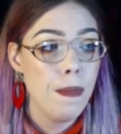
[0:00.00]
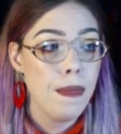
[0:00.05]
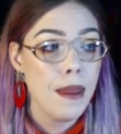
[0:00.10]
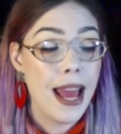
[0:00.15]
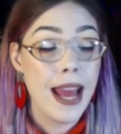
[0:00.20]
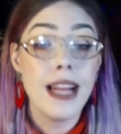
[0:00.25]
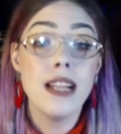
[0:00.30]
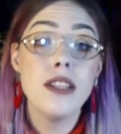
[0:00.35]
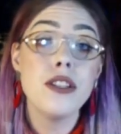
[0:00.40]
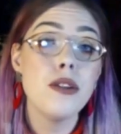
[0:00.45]

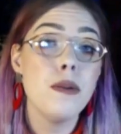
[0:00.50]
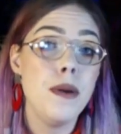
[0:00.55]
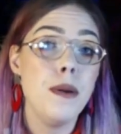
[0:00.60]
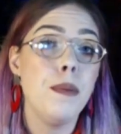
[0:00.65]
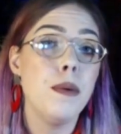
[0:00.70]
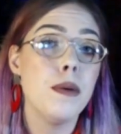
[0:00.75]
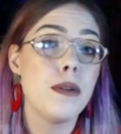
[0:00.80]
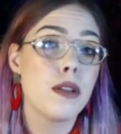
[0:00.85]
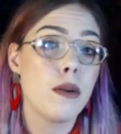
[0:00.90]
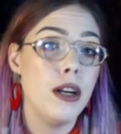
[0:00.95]
answer
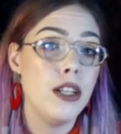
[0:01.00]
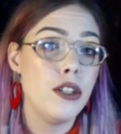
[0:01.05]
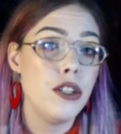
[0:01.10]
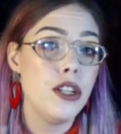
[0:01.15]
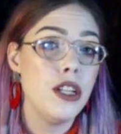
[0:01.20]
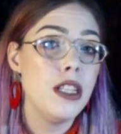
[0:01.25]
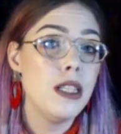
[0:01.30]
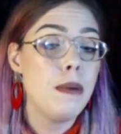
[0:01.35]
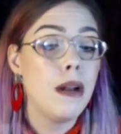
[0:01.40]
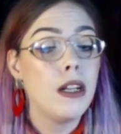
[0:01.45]
people's
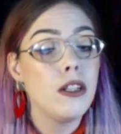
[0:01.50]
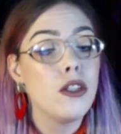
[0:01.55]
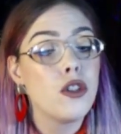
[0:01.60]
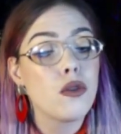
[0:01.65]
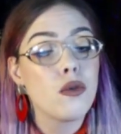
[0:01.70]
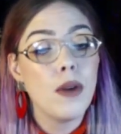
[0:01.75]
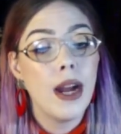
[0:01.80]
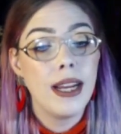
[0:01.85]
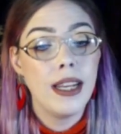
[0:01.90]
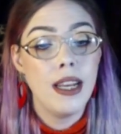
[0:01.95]
questions, but I'll
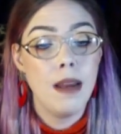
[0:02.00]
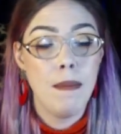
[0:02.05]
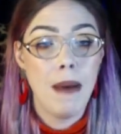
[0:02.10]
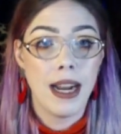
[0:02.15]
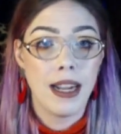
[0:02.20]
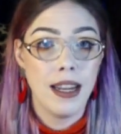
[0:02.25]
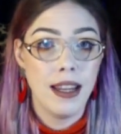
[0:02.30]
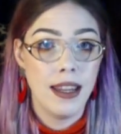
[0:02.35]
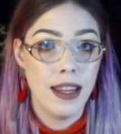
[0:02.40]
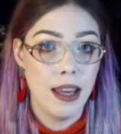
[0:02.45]
direct it back
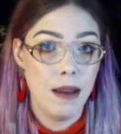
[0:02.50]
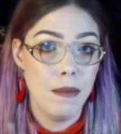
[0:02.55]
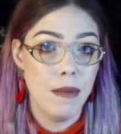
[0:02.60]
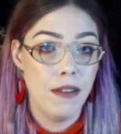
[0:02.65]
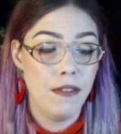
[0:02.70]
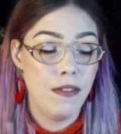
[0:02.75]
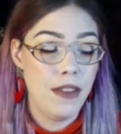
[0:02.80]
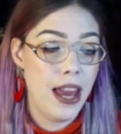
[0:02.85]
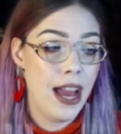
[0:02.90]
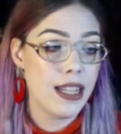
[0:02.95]
to them.
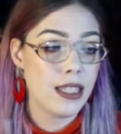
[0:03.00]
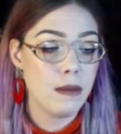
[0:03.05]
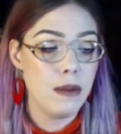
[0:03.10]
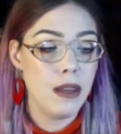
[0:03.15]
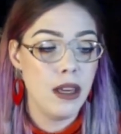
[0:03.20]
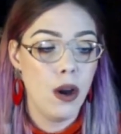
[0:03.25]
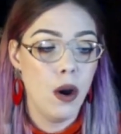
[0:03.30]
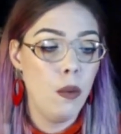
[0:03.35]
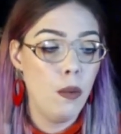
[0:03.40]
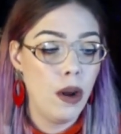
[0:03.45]
If they ask
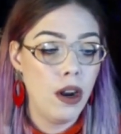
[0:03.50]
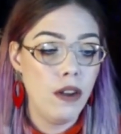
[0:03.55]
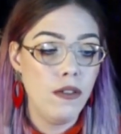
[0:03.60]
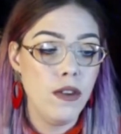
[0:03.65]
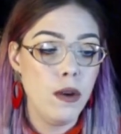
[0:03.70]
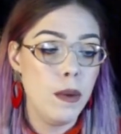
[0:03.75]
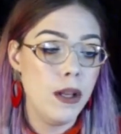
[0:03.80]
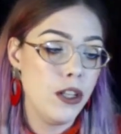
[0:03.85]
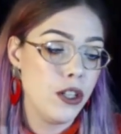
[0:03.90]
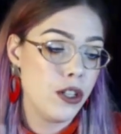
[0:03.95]
me, oh, what have you
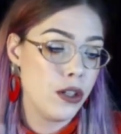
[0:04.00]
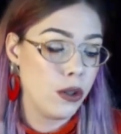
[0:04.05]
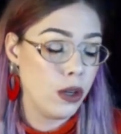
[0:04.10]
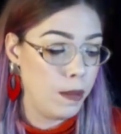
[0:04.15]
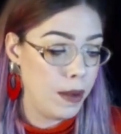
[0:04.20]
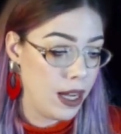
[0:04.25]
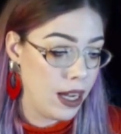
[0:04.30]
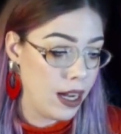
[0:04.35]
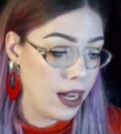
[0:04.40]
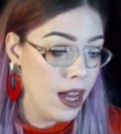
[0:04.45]
been
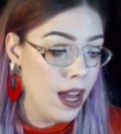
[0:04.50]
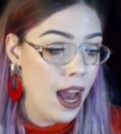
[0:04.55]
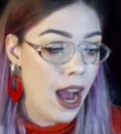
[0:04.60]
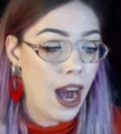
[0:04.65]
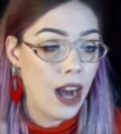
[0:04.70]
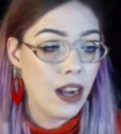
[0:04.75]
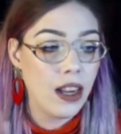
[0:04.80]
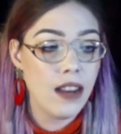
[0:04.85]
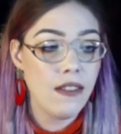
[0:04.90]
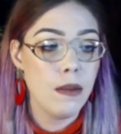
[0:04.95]
streaming?
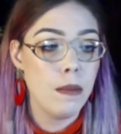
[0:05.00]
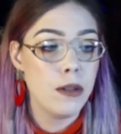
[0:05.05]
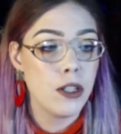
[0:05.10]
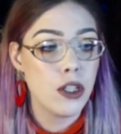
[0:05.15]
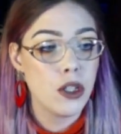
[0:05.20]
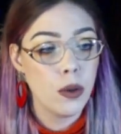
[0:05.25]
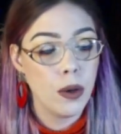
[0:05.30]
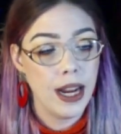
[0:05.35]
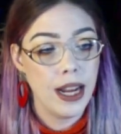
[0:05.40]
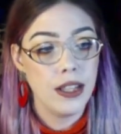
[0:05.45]
I'll give them a
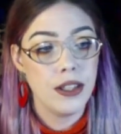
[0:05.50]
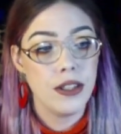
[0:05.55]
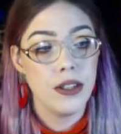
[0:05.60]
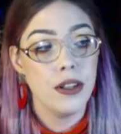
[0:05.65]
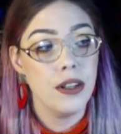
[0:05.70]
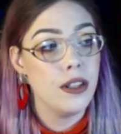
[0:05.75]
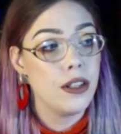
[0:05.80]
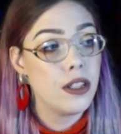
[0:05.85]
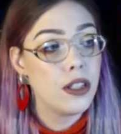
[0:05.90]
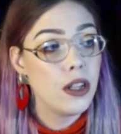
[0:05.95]
short
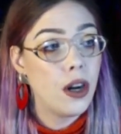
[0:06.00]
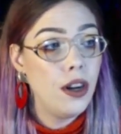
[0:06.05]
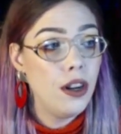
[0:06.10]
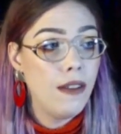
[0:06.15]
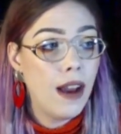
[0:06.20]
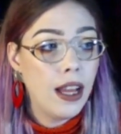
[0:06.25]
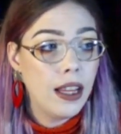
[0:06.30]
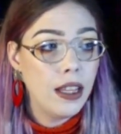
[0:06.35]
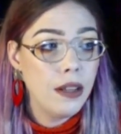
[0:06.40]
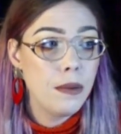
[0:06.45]
answer. Stardew
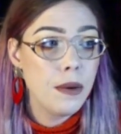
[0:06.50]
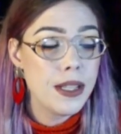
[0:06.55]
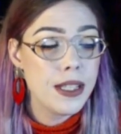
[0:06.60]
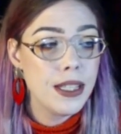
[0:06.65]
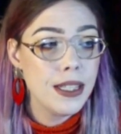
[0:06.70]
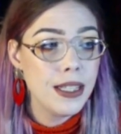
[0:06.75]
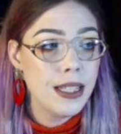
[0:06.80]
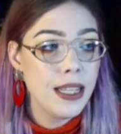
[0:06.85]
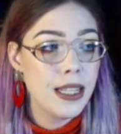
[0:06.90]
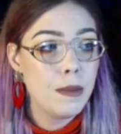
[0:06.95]
Valley
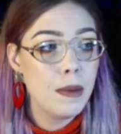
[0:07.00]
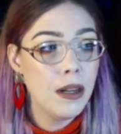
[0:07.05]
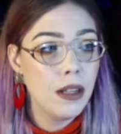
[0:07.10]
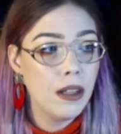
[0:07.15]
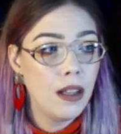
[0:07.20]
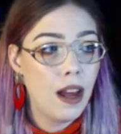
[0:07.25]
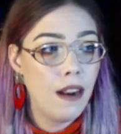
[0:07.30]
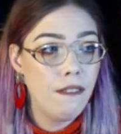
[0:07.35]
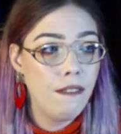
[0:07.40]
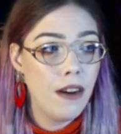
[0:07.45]
recently, it's been a
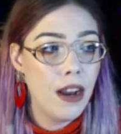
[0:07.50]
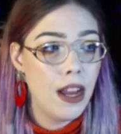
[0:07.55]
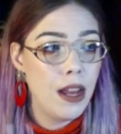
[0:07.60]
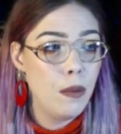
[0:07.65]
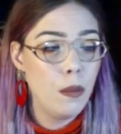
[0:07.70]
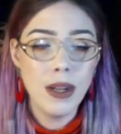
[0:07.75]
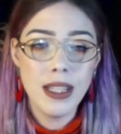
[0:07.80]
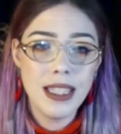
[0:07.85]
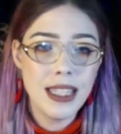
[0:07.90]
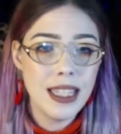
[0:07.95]
lot of fun.
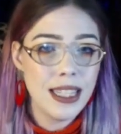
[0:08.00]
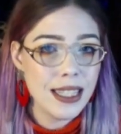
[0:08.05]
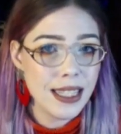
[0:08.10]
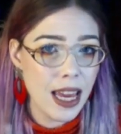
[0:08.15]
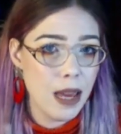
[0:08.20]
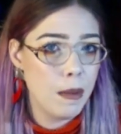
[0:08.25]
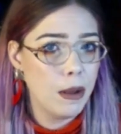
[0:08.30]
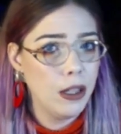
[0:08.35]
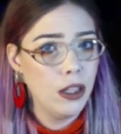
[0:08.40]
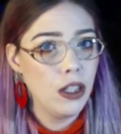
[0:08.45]
What's this
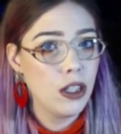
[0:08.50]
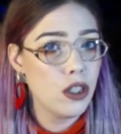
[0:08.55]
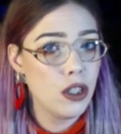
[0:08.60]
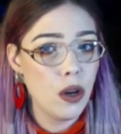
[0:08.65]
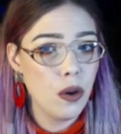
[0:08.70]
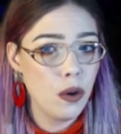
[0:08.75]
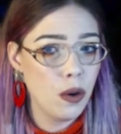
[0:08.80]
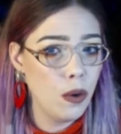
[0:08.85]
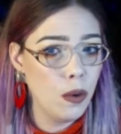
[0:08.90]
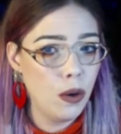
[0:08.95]
game? It looks
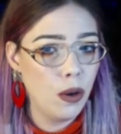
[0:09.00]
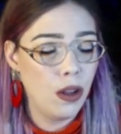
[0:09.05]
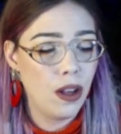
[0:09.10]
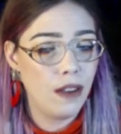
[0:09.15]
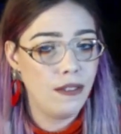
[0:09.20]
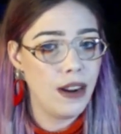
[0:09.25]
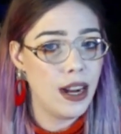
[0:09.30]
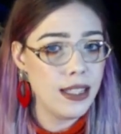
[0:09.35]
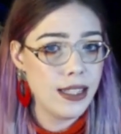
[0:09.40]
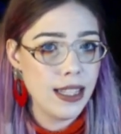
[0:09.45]
so cool. I've
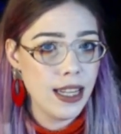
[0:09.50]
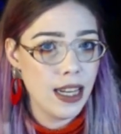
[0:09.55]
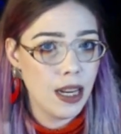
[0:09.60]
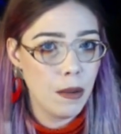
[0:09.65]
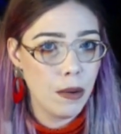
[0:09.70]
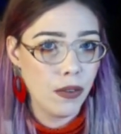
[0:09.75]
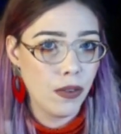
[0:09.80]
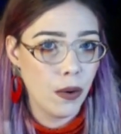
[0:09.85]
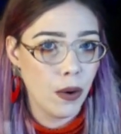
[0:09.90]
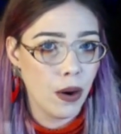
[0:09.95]
not seen it
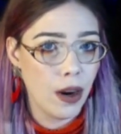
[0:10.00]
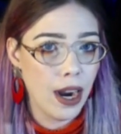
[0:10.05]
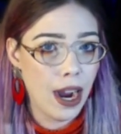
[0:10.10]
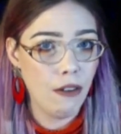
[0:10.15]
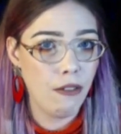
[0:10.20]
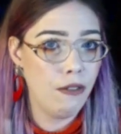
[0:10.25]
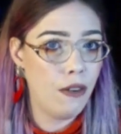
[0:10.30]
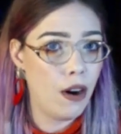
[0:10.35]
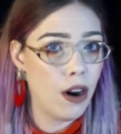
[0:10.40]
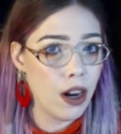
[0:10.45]
before. How
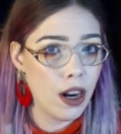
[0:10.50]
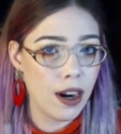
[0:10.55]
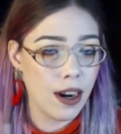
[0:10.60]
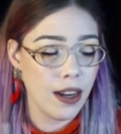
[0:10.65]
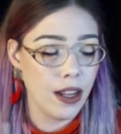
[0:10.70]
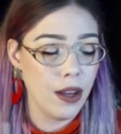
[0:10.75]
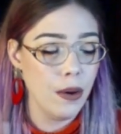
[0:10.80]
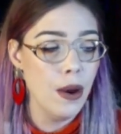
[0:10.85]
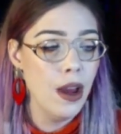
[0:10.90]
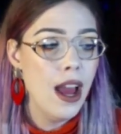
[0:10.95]
far are
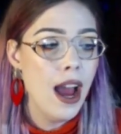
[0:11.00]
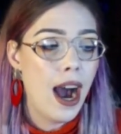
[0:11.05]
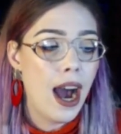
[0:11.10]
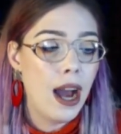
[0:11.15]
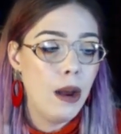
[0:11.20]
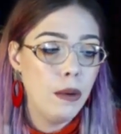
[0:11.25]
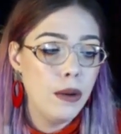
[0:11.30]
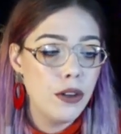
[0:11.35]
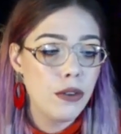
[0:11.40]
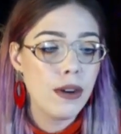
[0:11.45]
you? I
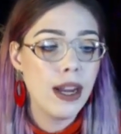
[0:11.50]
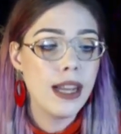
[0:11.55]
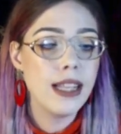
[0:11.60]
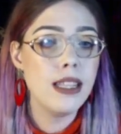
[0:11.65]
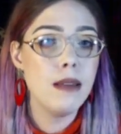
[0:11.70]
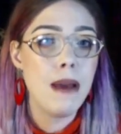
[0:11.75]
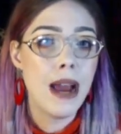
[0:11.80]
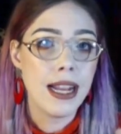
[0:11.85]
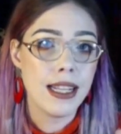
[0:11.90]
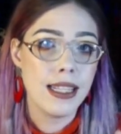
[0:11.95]
will direct
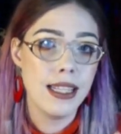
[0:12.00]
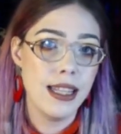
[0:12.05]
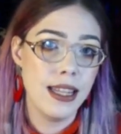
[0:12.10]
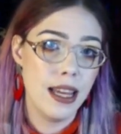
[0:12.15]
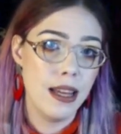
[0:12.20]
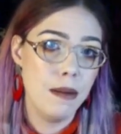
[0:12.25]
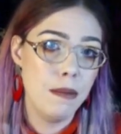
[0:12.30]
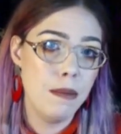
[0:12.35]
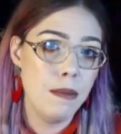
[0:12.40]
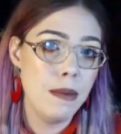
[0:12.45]
it back to
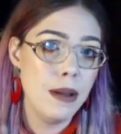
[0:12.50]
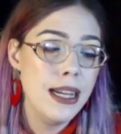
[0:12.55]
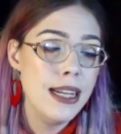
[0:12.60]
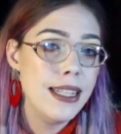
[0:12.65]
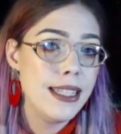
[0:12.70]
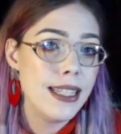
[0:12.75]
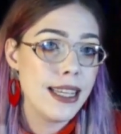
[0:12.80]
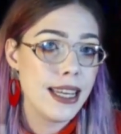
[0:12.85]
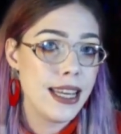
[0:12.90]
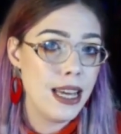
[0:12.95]
them
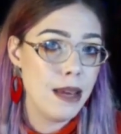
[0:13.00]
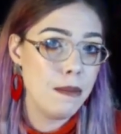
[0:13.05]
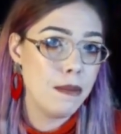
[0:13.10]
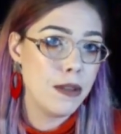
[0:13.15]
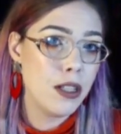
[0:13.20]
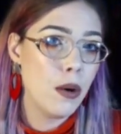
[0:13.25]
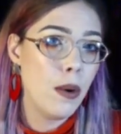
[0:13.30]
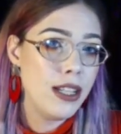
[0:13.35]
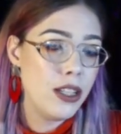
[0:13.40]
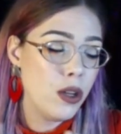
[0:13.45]
to keep,
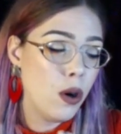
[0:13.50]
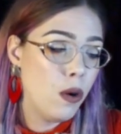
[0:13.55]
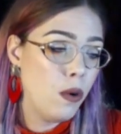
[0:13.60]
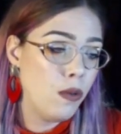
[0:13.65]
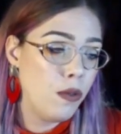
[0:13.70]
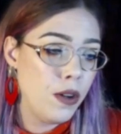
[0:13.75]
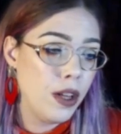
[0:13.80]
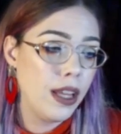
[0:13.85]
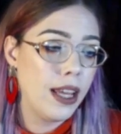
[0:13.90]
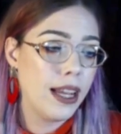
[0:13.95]
so I don't
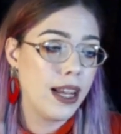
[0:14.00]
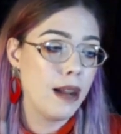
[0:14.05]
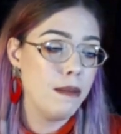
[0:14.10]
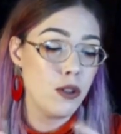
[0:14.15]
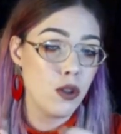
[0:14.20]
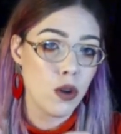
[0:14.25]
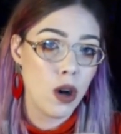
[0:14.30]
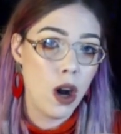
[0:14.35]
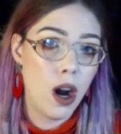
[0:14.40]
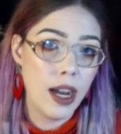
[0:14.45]
feel like I'm
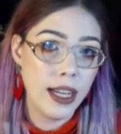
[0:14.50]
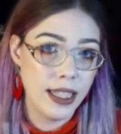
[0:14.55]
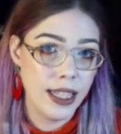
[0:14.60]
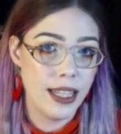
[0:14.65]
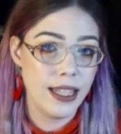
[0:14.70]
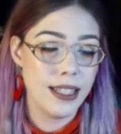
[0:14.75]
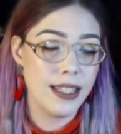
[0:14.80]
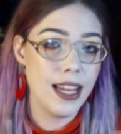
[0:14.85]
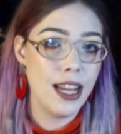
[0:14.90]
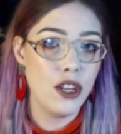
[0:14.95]
drawing the
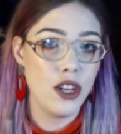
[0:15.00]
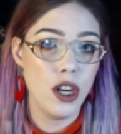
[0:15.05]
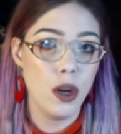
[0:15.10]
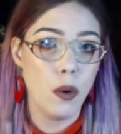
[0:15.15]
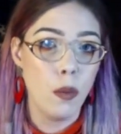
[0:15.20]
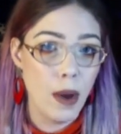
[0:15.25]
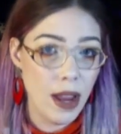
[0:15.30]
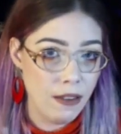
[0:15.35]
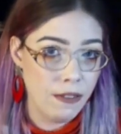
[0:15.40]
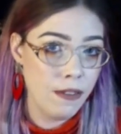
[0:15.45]
attention
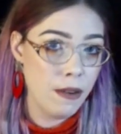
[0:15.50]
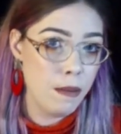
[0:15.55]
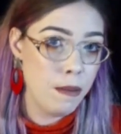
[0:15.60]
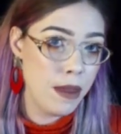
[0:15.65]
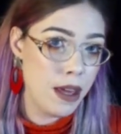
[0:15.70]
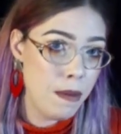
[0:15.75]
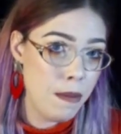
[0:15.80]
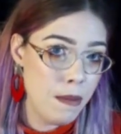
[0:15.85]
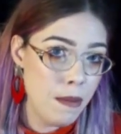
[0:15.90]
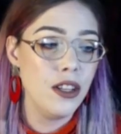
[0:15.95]
away from
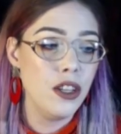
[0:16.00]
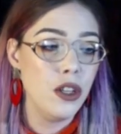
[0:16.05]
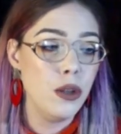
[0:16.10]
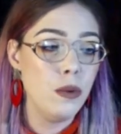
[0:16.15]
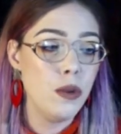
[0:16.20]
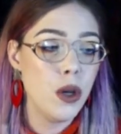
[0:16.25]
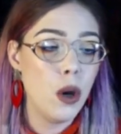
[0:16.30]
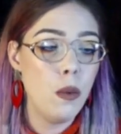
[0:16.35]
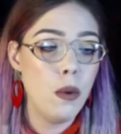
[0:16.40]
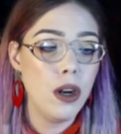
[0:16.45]
them. You
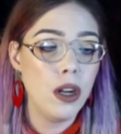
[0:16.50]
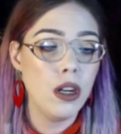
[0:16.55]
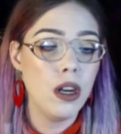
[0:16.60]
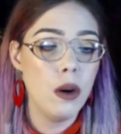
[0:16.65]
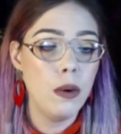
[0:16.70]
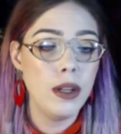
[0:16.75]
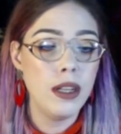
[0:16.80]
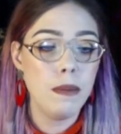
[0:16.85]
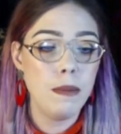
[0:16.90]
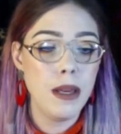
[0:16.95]
don't want to go
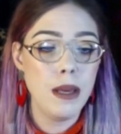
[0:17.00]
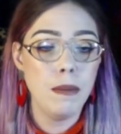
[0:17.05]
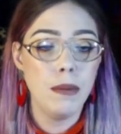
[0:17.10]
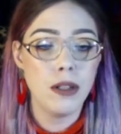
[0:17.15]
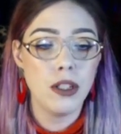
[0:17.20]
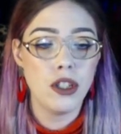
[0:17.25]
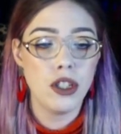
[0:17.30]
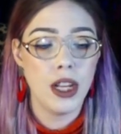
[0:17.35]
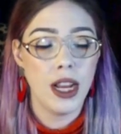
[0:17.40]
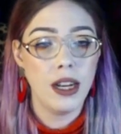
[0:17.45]
into
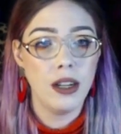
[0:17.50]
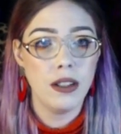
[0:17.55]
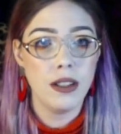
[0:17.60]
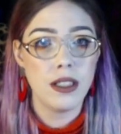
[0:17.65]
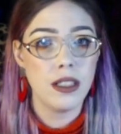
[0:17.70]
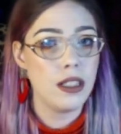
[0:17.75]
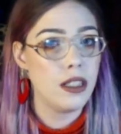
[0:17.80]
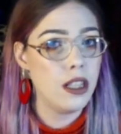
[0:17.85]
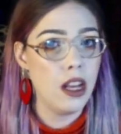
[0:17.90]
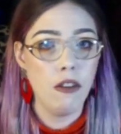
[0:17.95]
people's channels
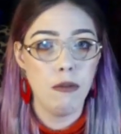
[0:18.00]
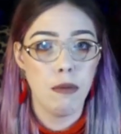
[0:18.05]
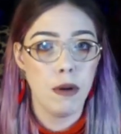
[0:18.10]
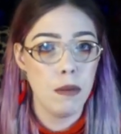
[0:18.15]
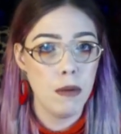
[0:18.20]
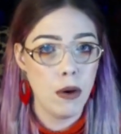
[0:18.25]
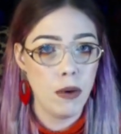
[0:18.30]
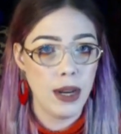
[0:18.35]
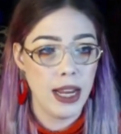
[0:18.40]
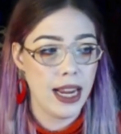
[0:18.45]

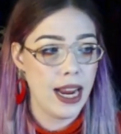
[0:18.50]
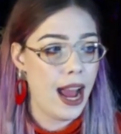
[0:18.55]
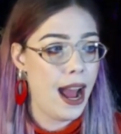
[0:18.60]
self-promoting,